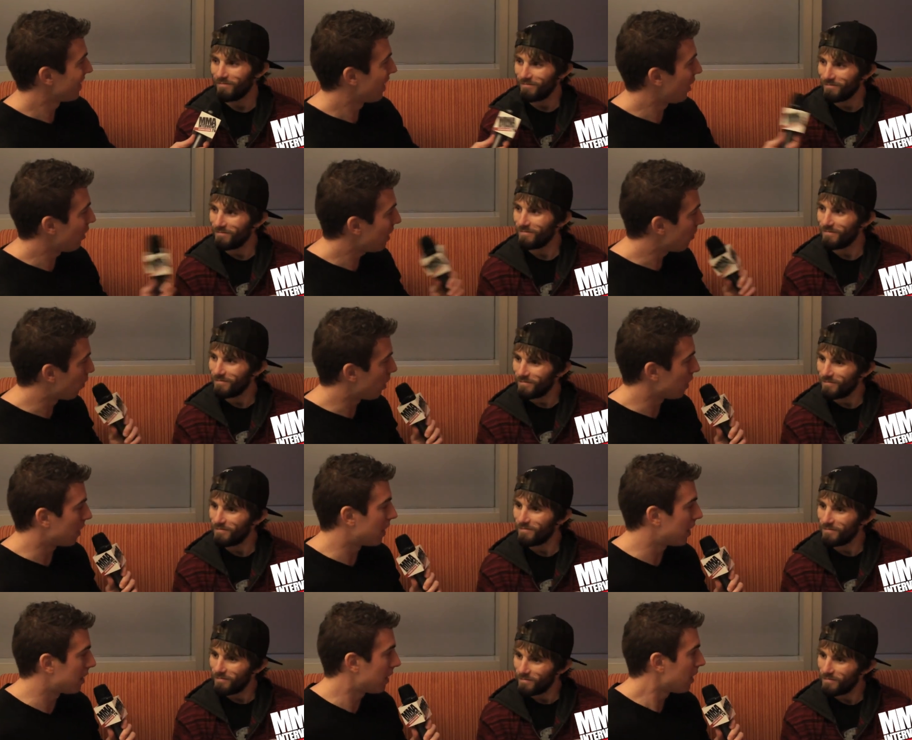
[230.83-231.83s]
Speaker 1: All right, well,
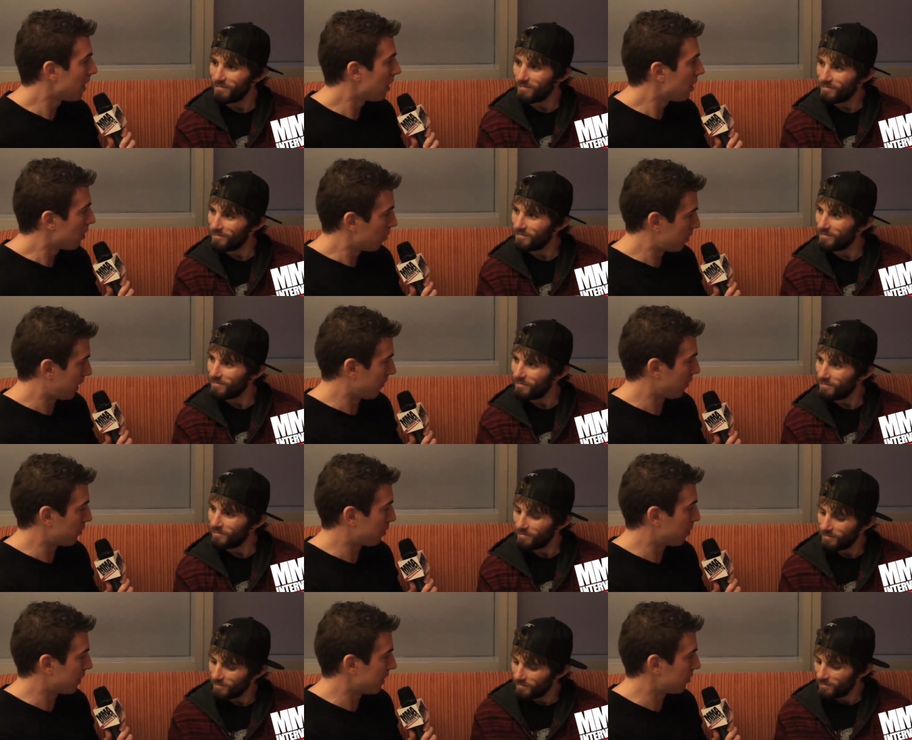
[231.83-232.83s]
uh, give us a
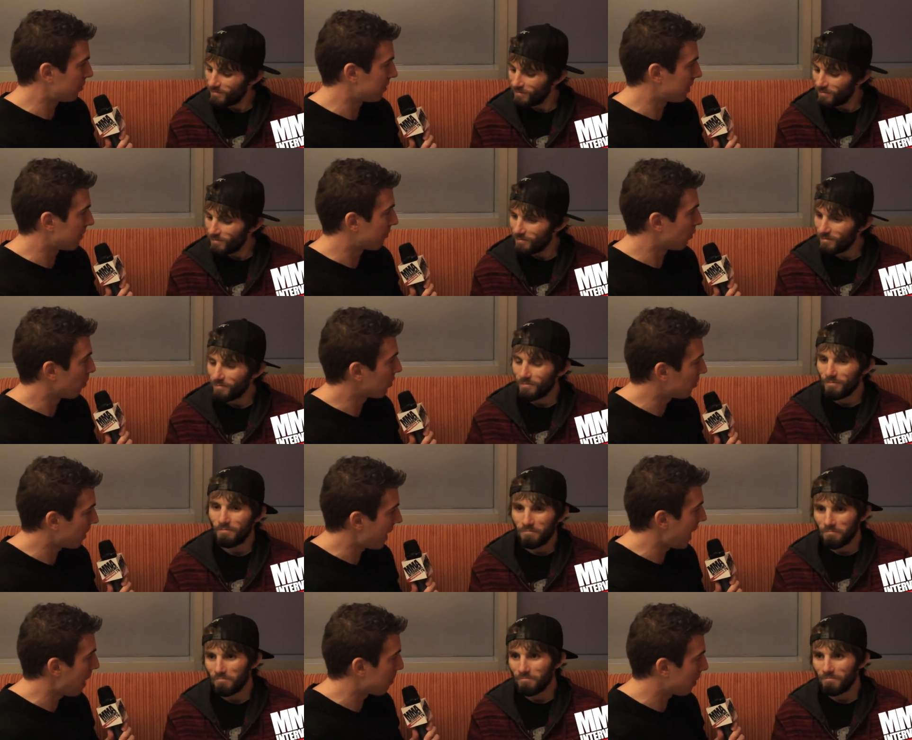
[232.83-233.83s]
prediction then for what's going
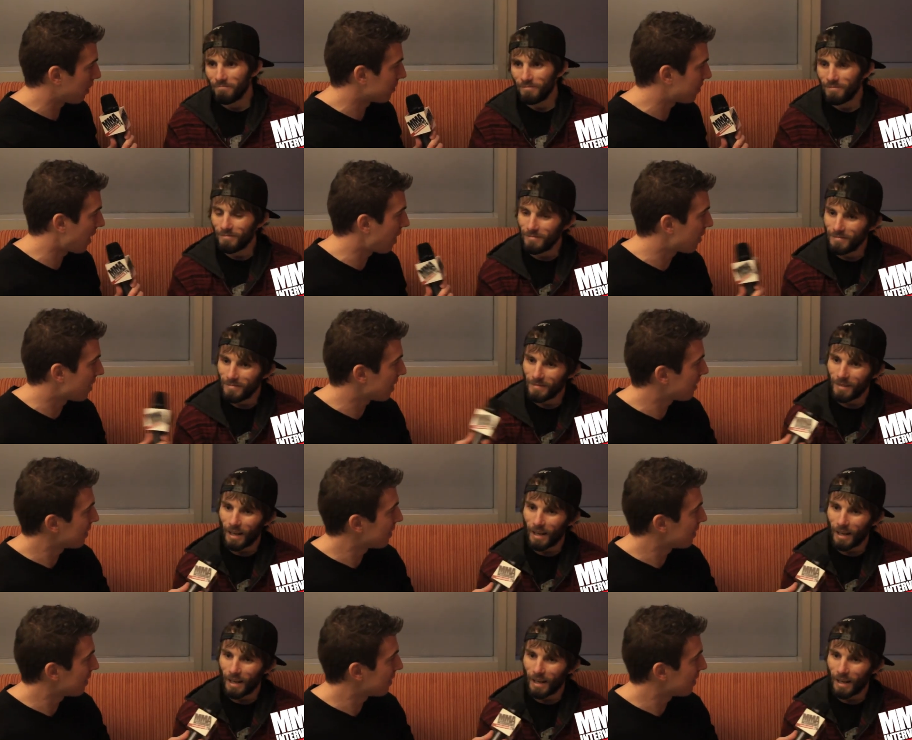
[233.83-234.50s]
to happen on Saturday.